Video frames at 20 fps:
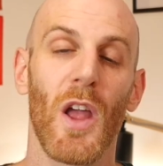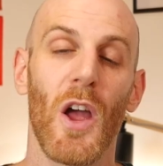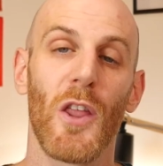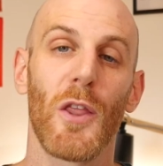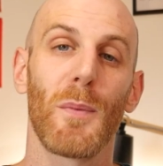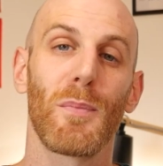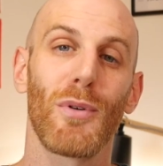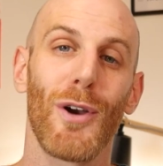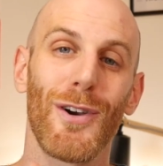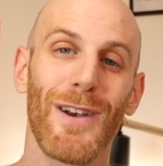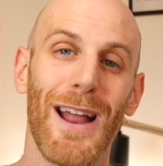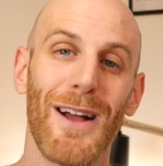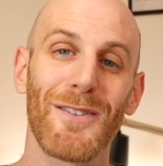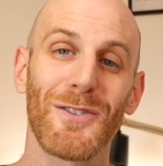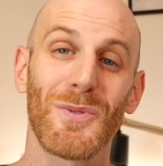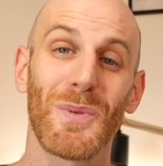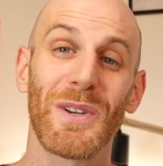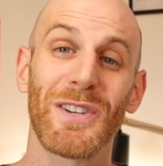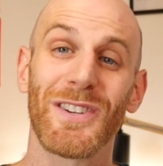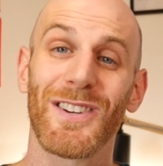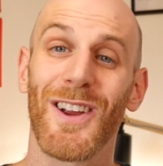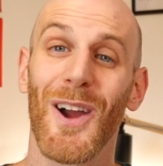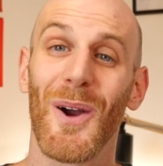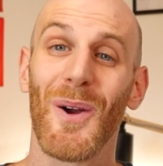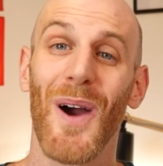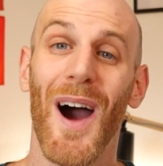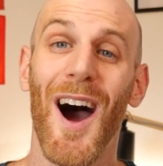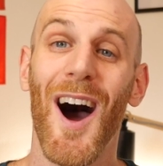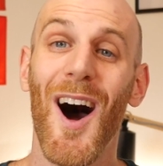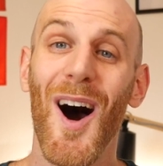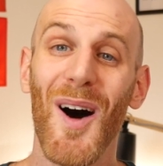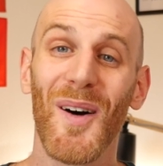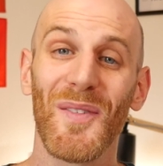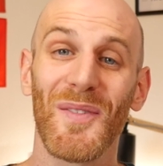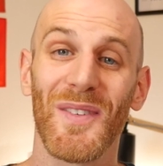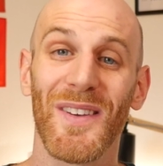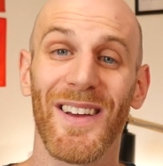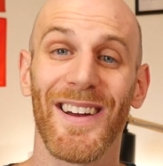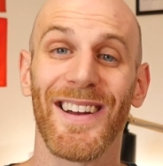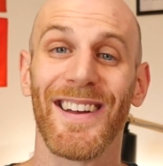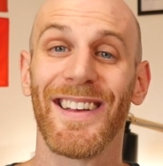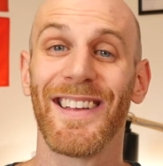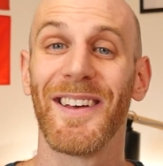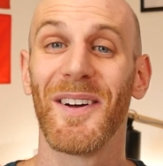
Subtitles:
The pronouns which go after